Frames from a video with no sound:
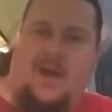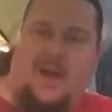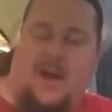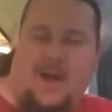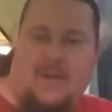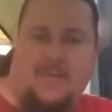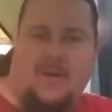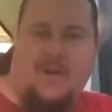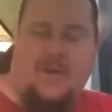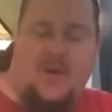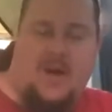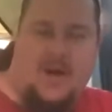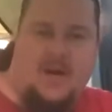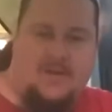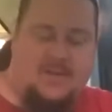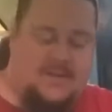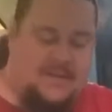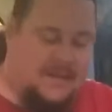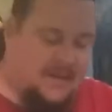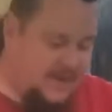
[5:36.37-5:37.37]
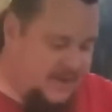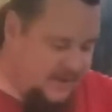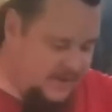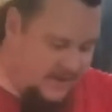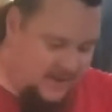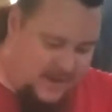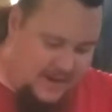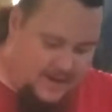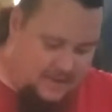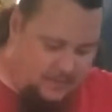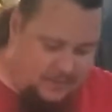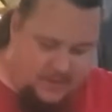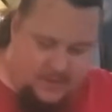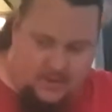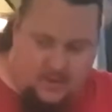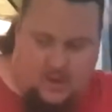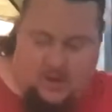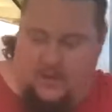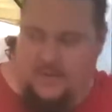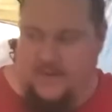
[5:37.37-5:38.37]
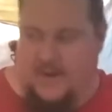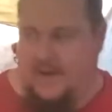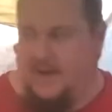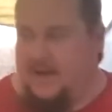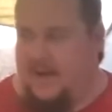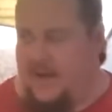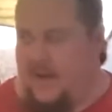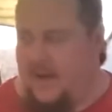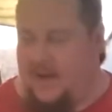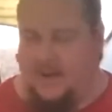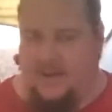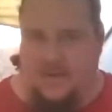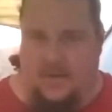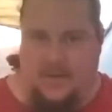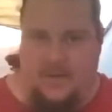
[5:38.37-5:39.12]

I realized that I had went all day today.